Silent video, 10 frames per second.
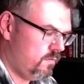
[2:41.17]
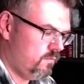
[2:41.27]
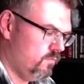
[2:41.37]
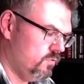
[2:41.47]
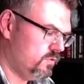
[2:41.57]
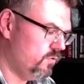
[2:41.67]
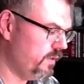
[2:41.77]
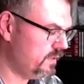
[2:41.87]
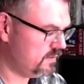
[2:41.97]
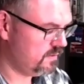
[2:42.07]
That's the
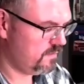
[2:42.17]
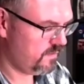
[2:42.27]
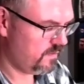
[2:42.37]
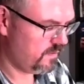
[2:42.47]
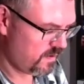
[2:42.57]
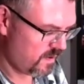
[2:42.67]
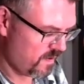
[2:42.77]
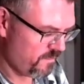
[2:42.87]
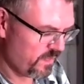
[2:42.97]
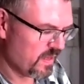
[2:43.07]
reason. Huh?
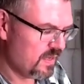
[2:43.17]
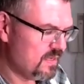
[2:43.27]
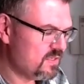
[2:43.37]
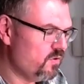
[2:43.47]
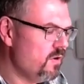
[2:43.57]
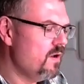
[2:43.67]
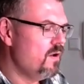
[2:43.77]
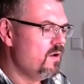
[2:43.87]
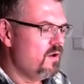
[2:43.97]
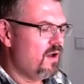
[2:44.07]
So
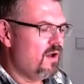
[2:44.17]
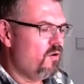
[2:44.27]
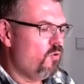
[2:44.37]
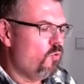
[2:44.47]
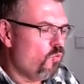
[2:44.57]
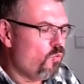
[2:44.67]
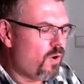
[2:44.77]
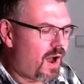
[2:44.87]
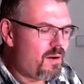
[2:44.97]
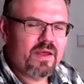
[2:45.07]

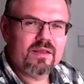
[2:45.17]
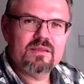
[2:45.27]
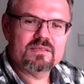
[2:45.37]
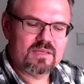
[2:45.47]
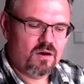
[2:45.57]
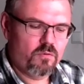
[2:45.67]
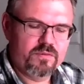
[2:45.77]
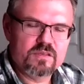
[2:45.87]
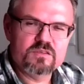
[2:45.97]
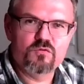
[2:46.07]
I made this now with
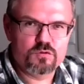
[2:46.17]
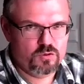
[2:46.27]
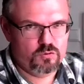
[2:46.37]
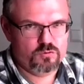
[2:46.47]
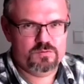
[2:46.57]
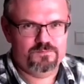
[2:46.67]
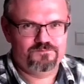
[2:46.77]
these footnotes.